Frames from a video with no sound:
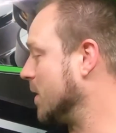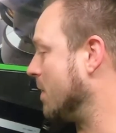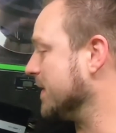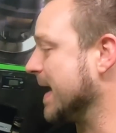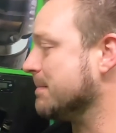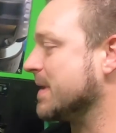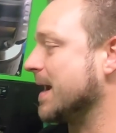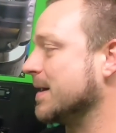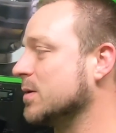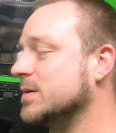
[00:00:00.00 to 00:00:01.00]
on the amp
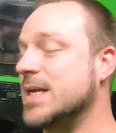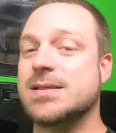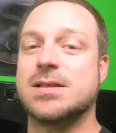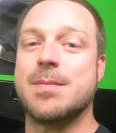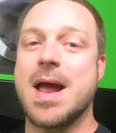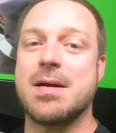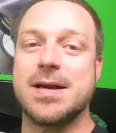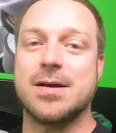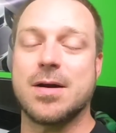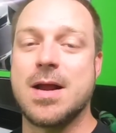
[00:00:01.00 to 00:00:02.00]
dyno, testing them out
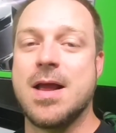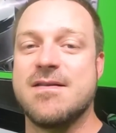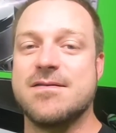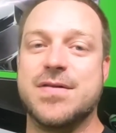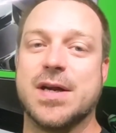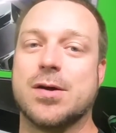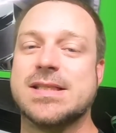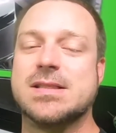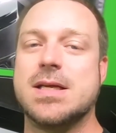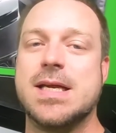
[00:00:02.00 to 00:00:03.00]
here
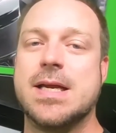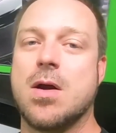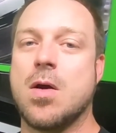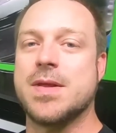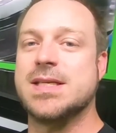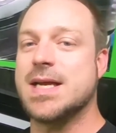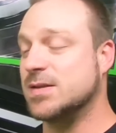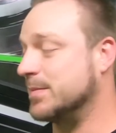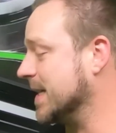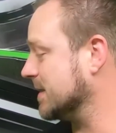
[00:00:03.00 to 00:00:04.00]
vigorously on the
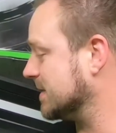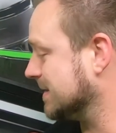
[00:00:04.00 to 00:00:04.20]
test bench,